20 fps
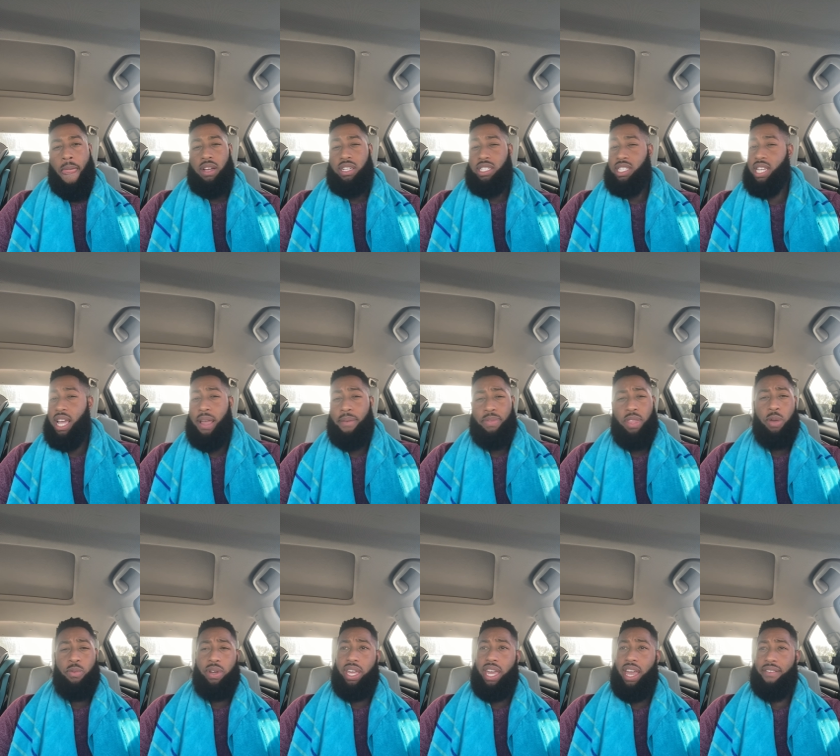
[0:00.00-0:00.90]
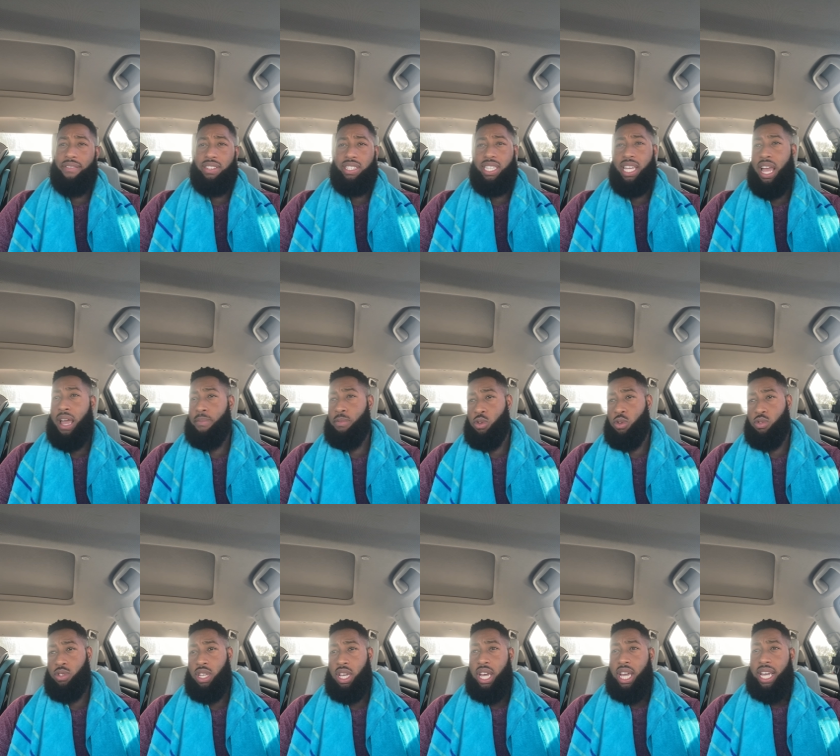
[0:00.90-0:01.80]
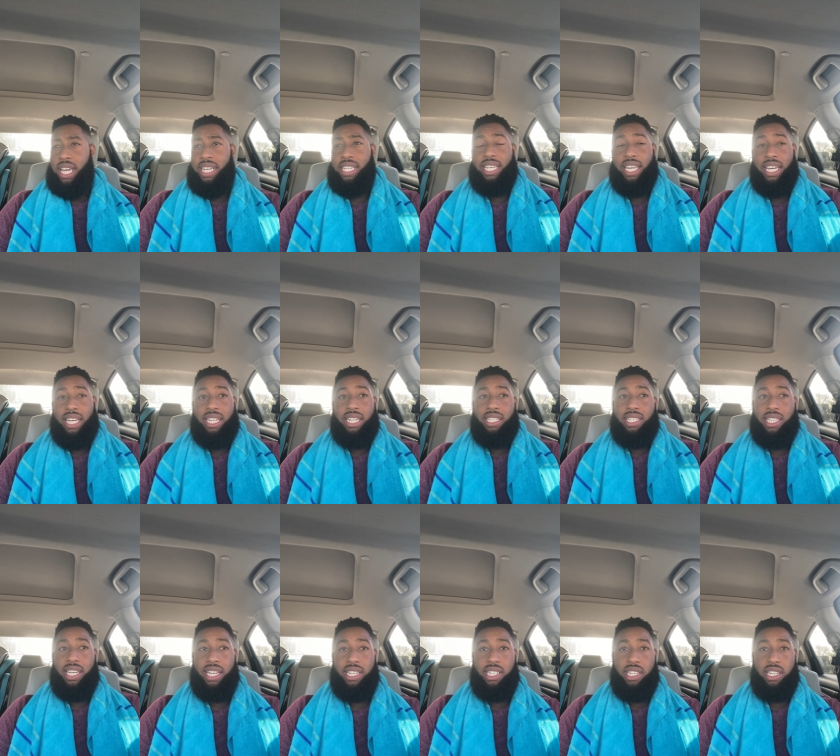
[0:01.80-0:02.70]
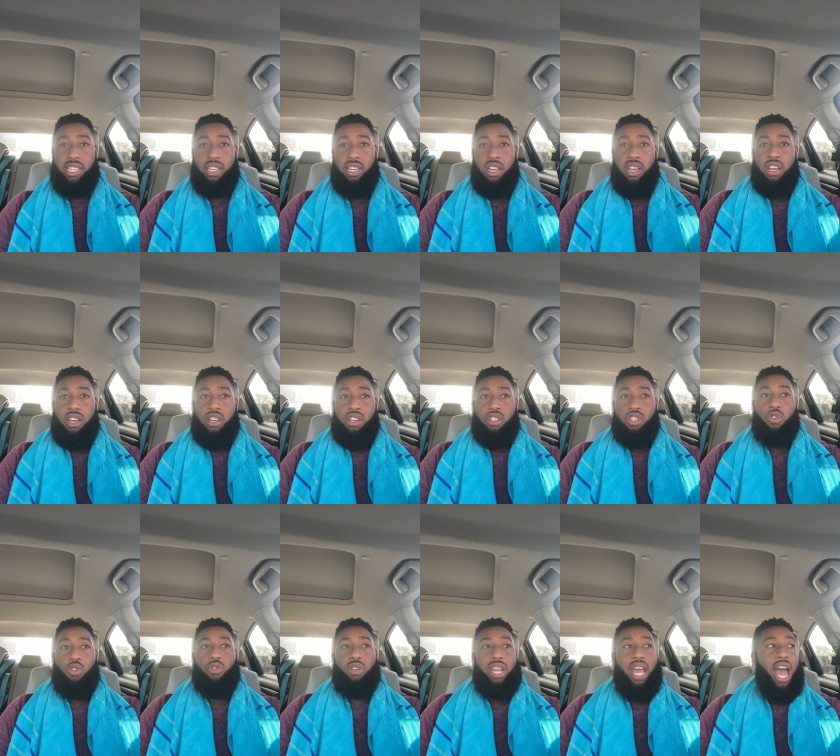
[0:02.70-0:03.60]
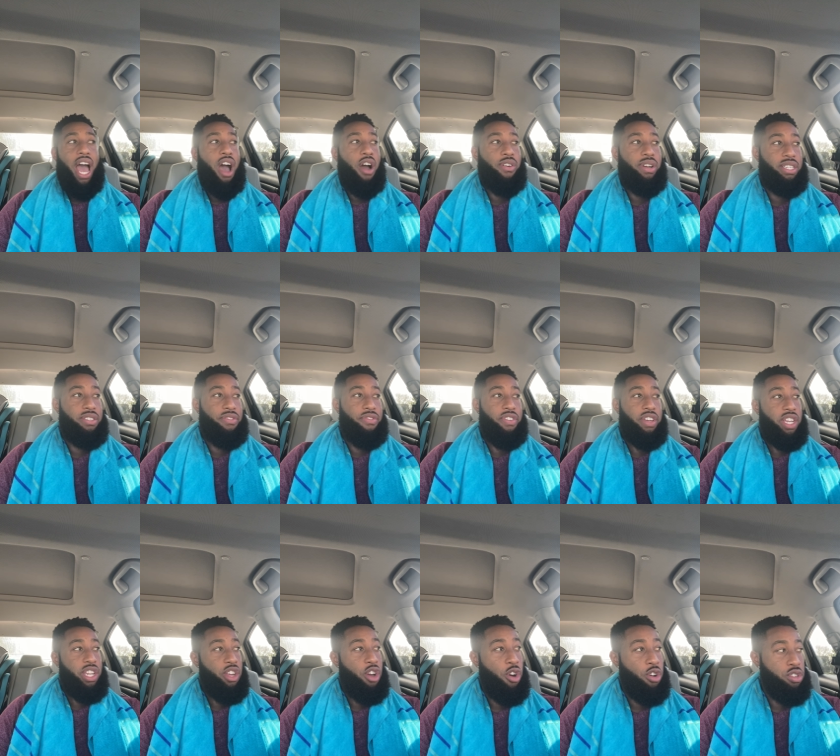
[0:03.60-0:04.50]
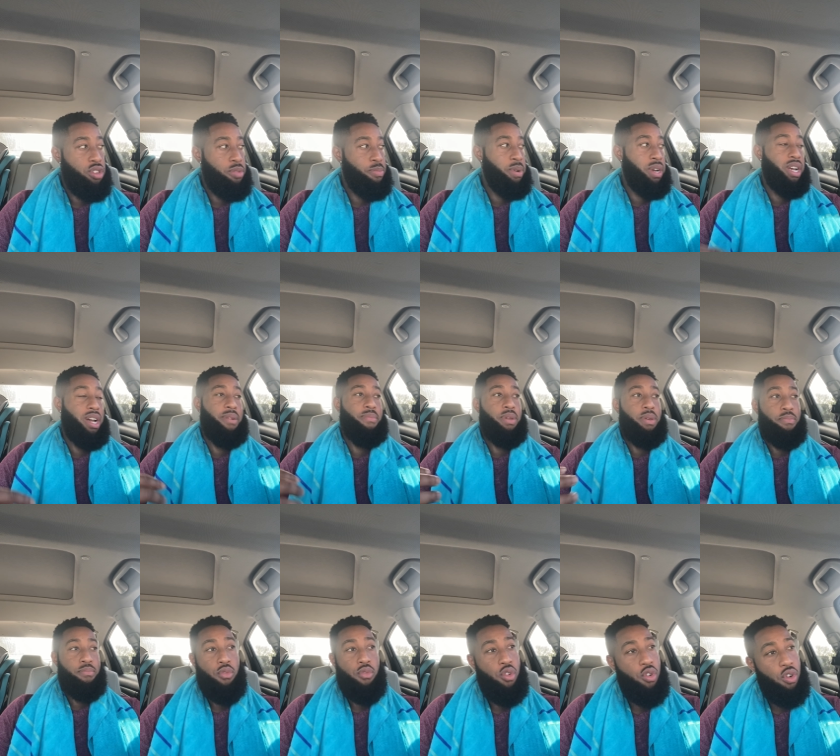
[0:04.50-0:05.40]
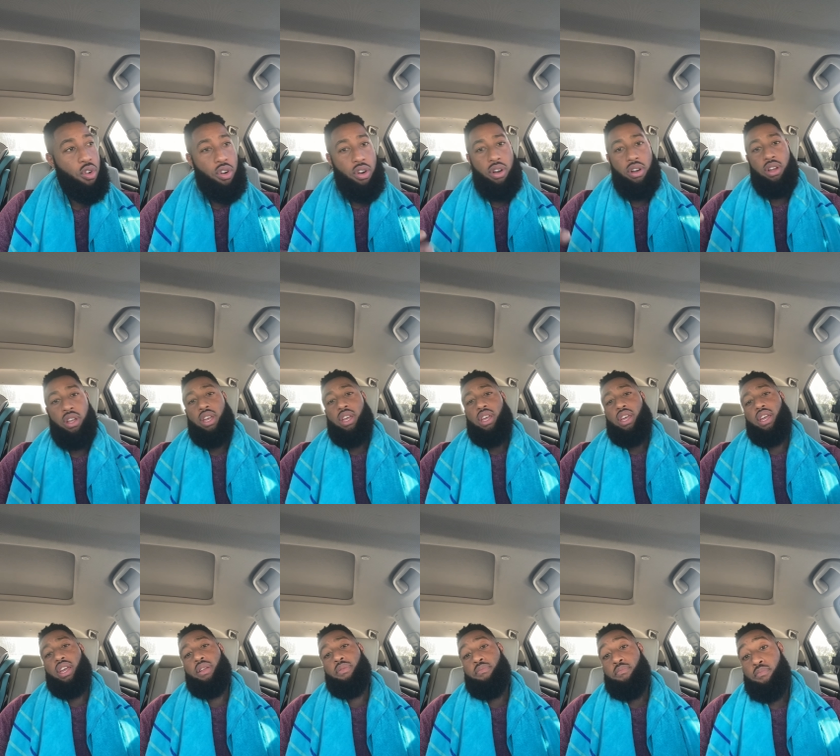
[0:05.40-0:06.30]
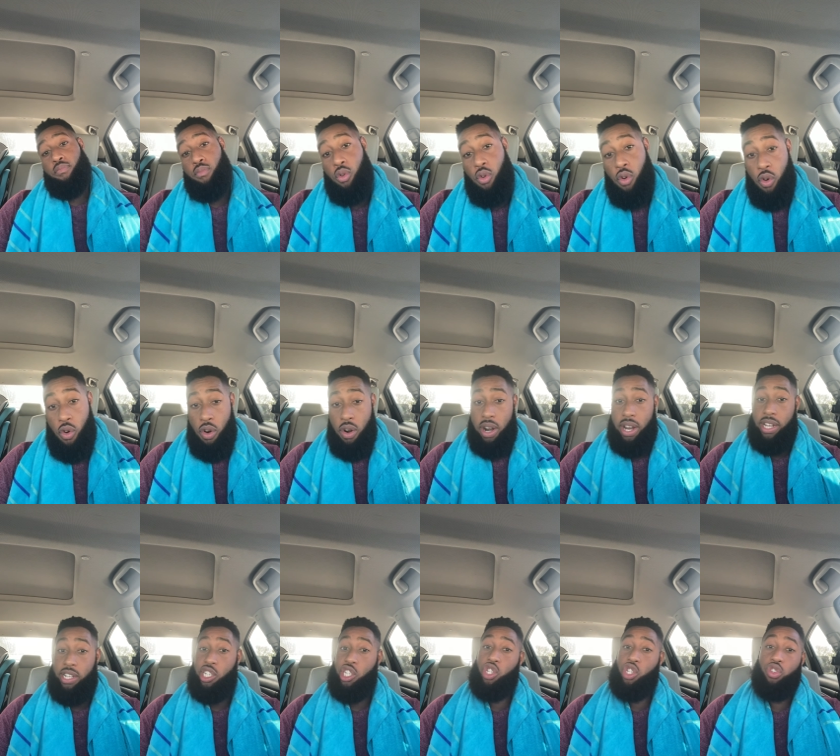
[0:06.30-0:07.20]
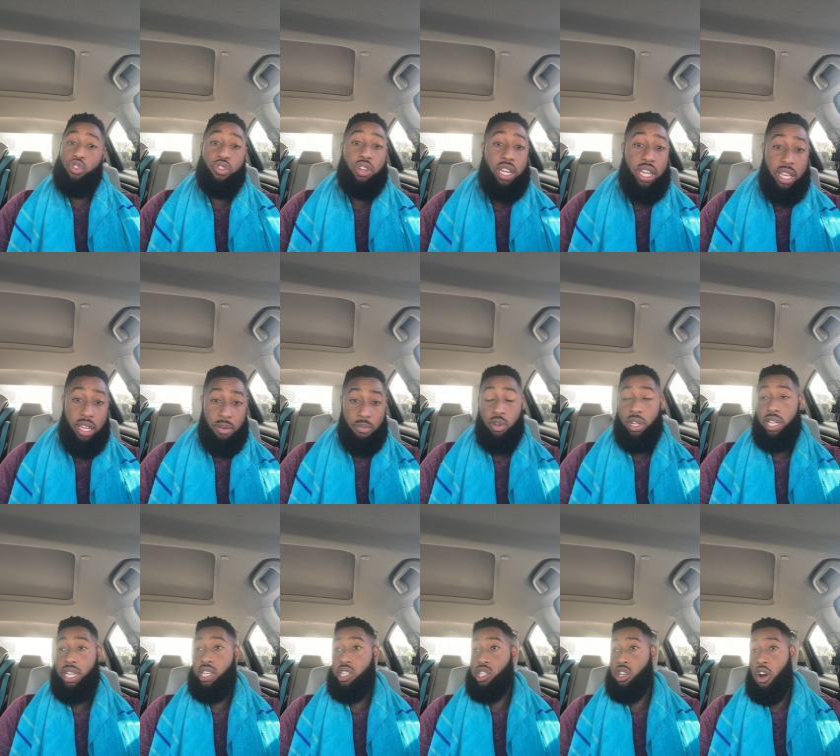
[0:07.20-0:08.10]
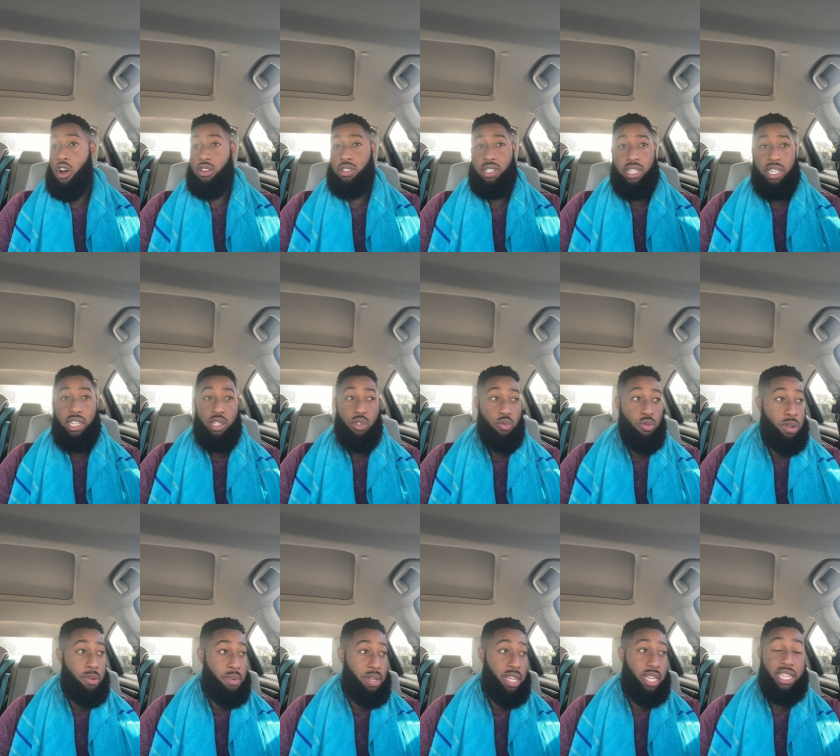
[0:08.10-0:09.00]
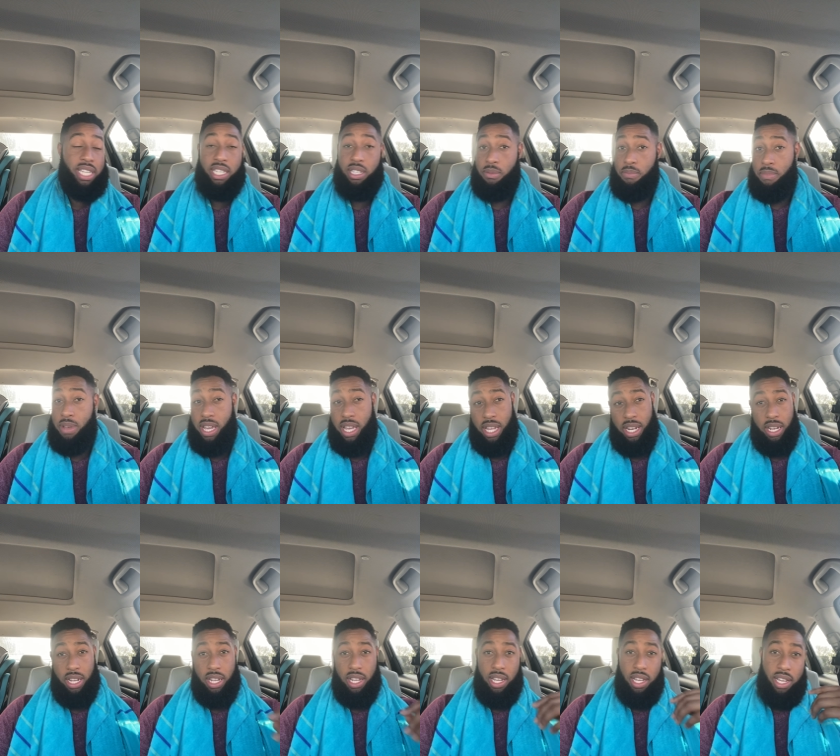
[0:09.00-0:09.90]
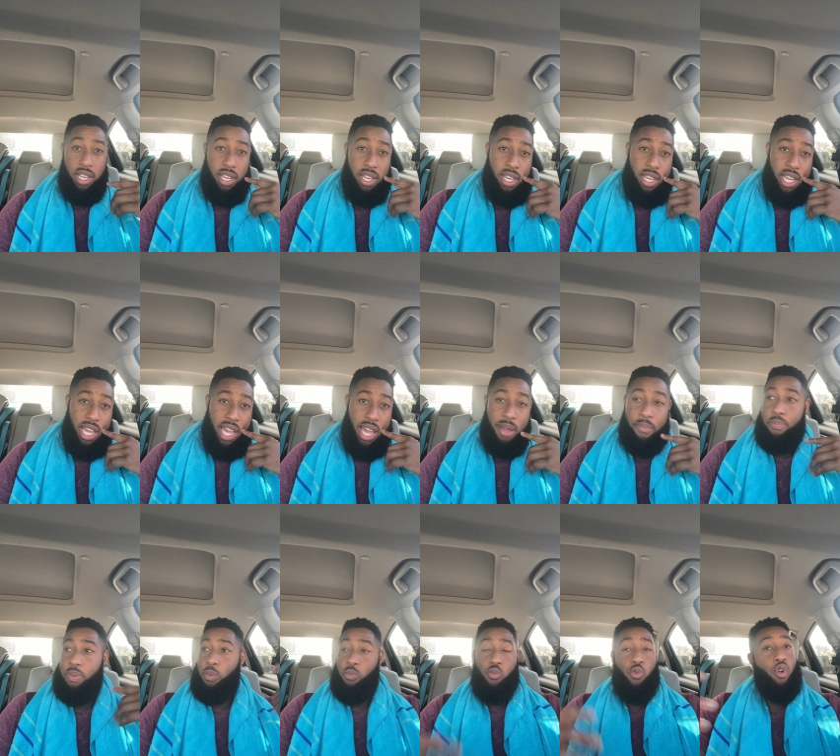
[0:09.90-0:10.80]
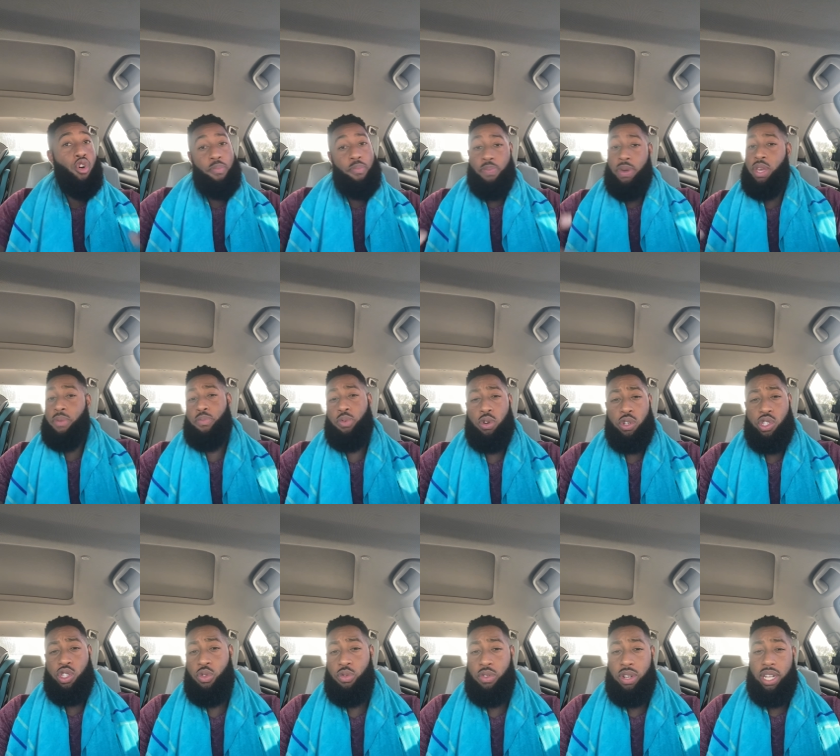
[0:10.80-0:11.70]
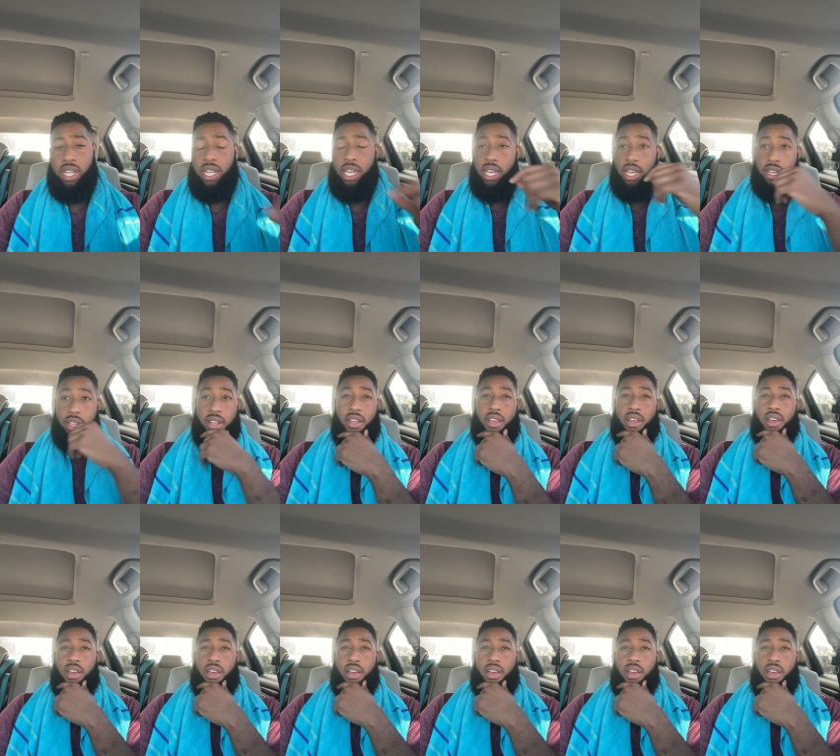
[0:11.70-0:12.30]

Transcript: Same thing with Kevin Samuels. He's getting attention, so now his videos are becoming more and more extreme when he talks to these women and these men. And more people are tuning in.